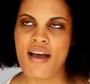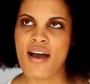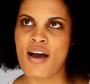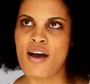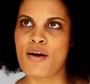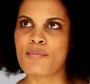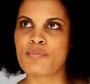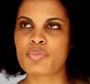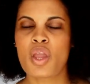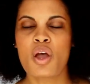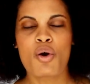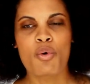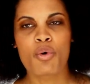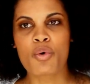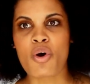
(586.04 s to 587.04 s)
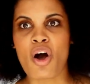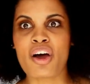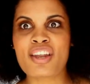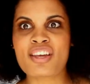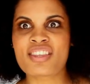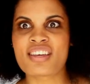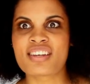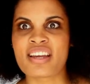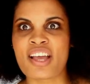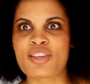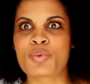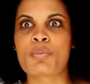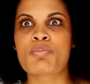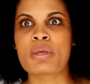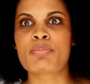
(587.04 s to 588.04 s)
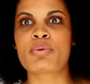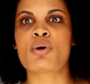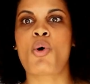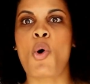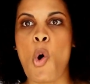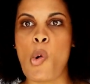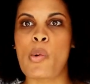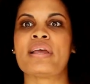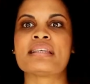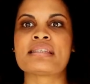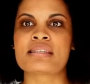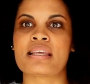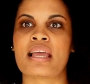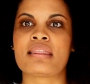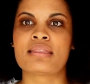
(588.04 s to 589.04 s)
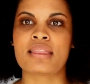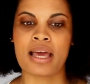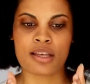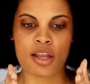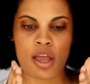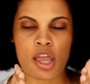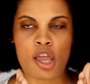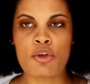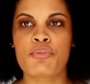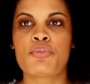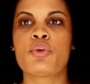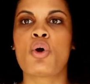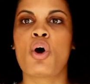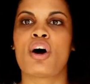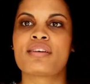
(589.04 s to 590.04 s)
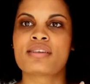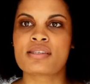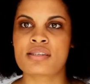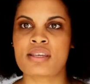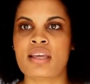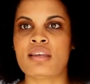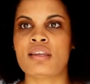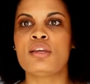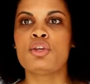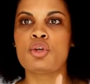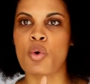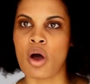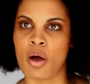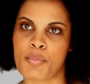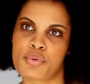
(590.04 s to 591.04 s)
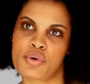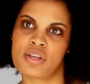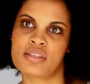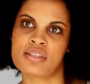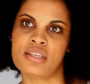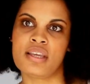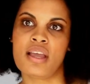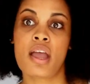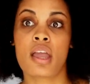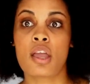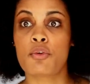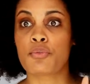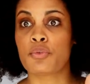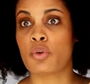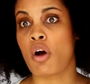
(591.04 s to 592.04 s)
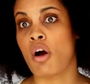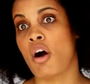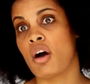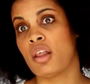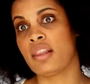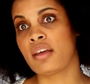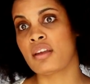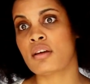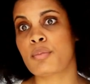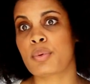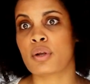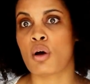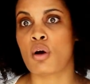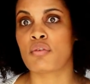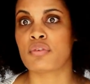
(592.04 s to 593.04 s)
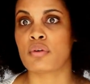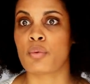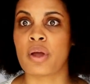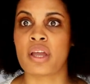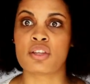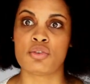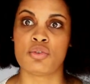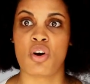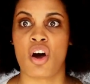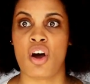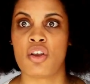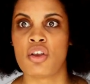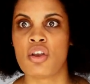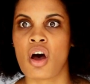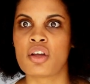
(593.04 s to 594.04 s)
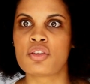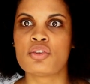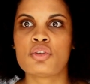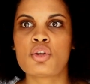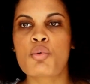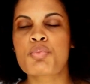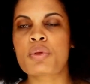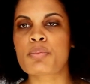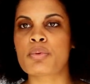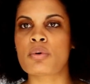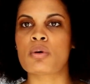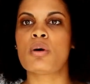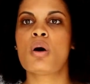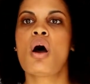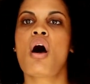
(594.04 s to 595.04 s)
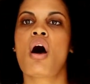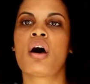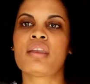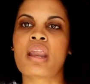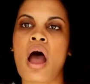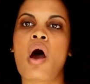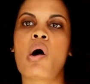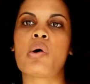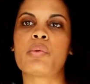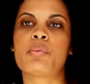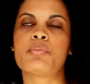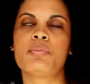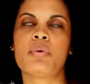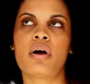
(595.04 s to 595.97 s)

One of the days where people always said that if you are skinny you are pretty, if you are a little bit overweight you are not. You know, people are now